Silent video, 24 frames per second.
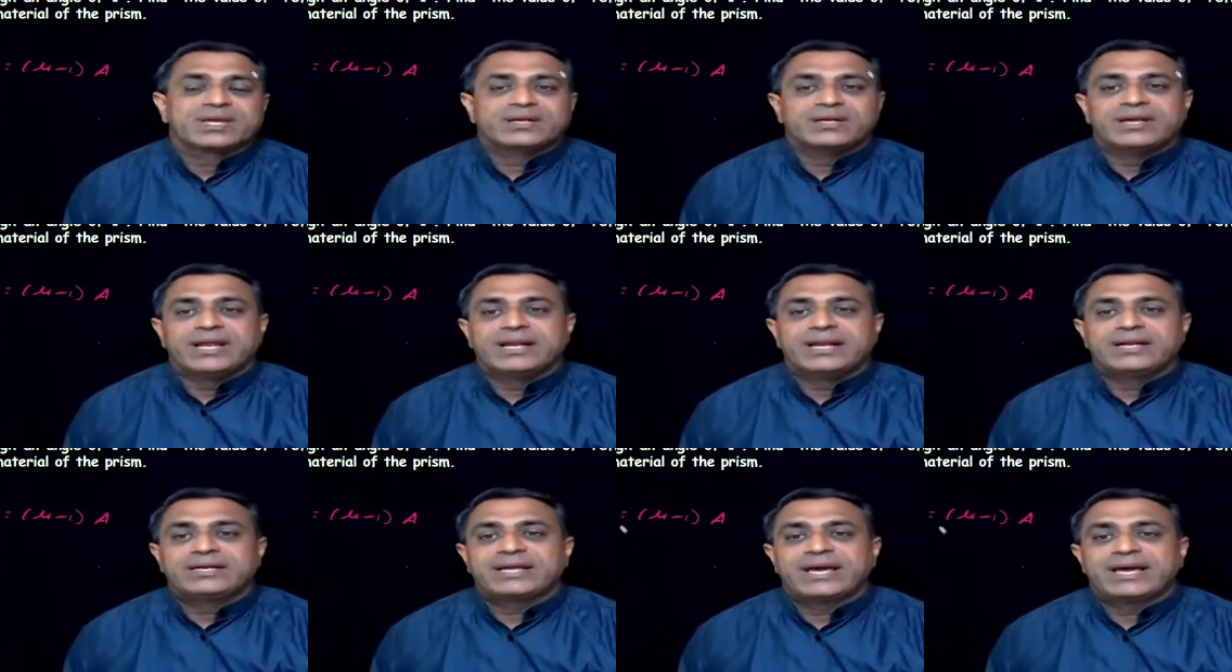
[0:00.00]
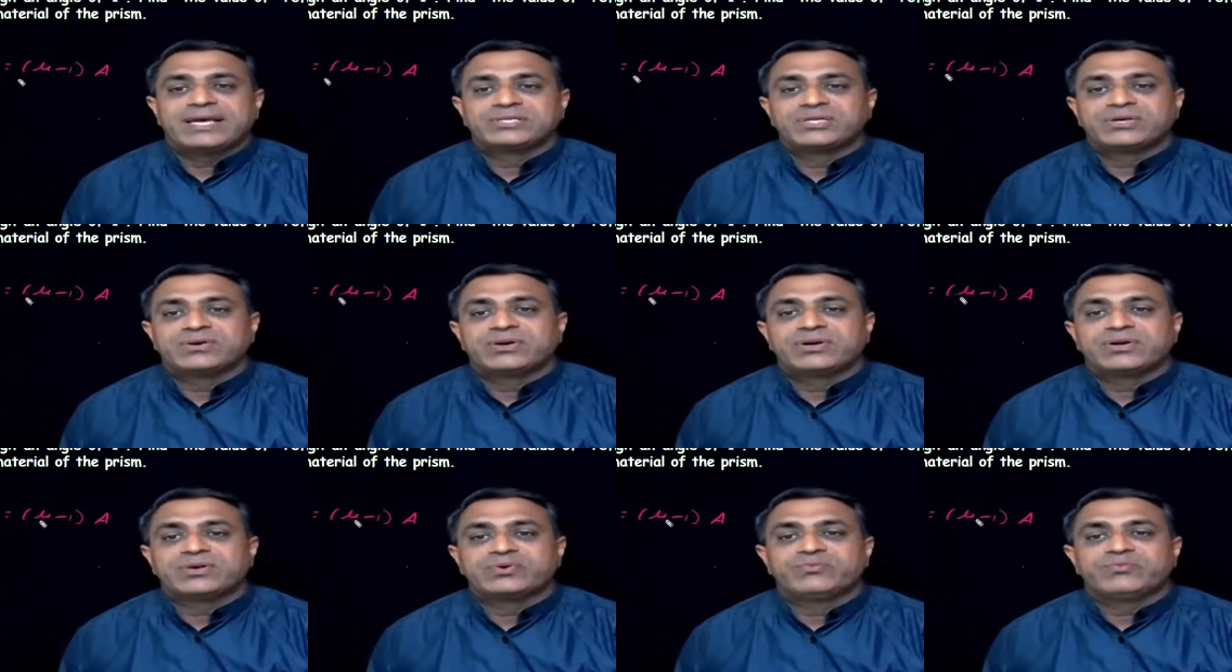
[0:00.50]
Delta is
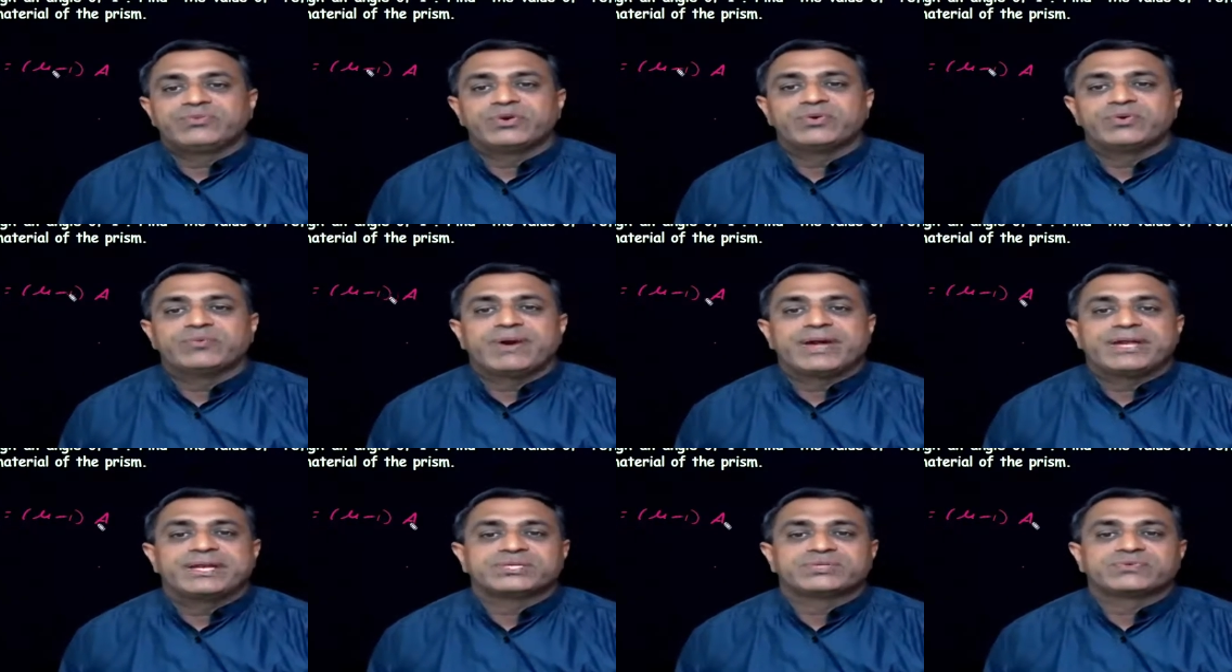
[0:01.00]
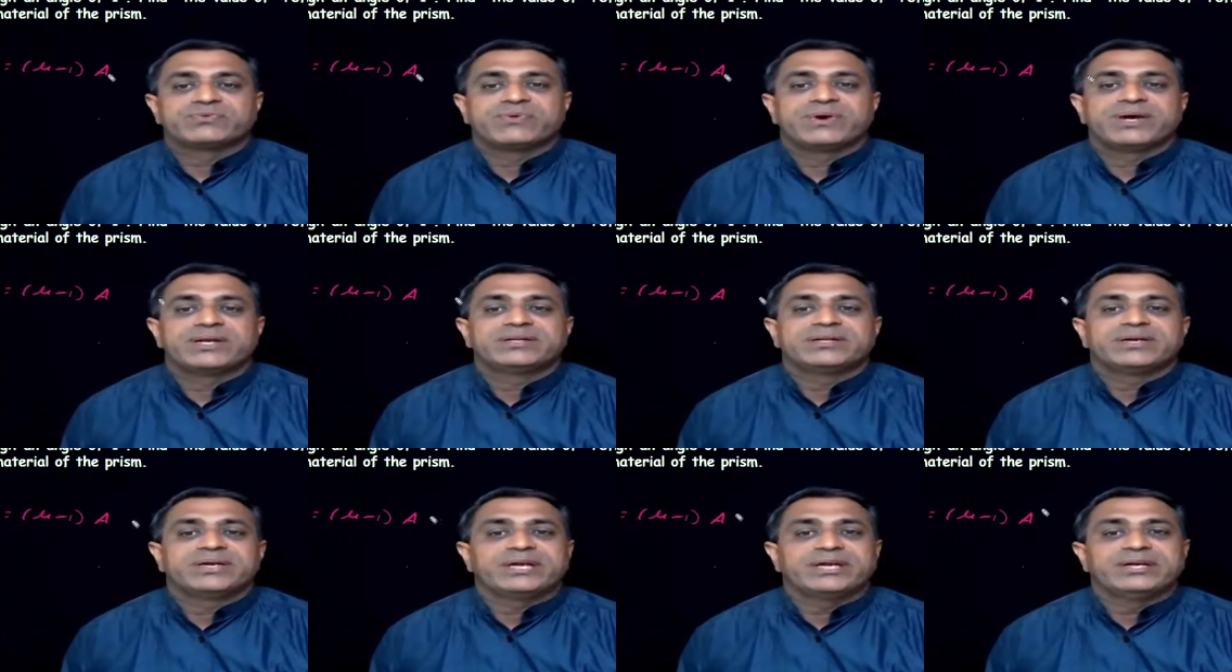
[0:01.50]
equal to mu minus
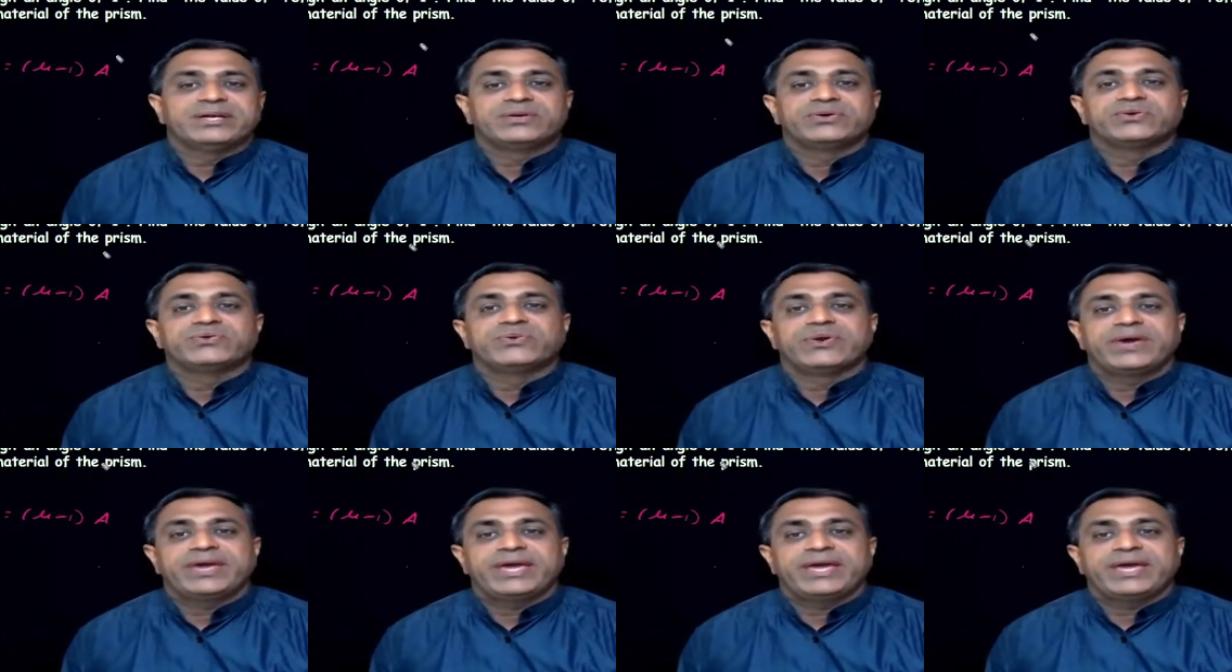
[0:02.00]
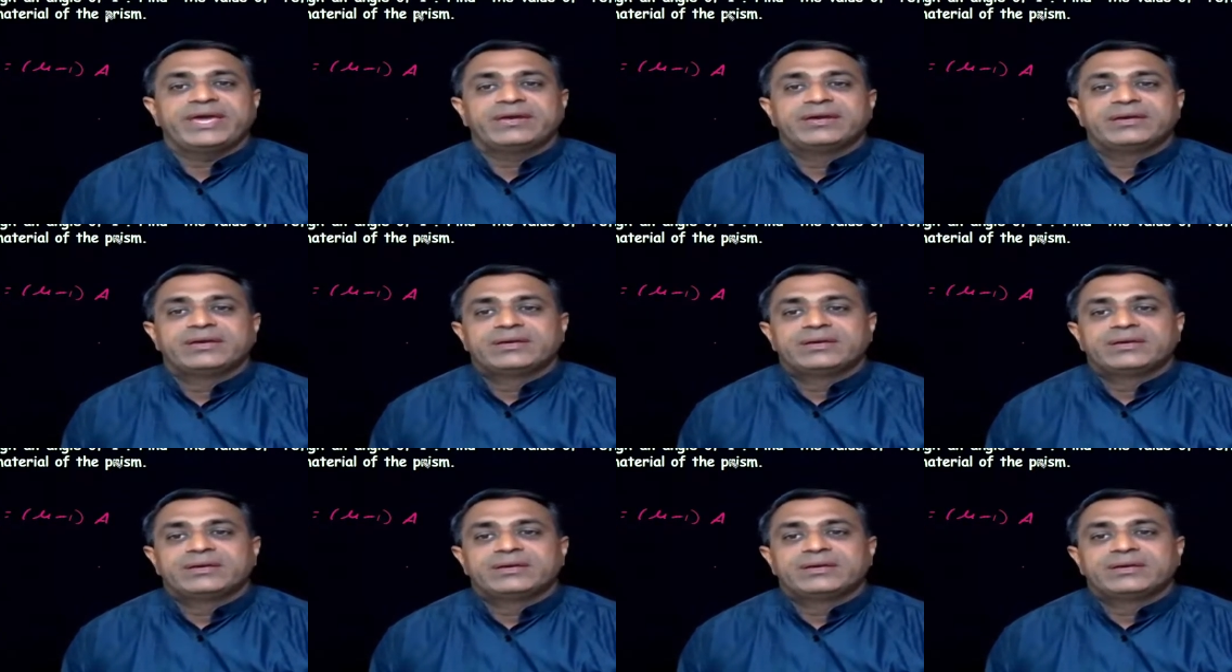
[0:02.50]
1 into A.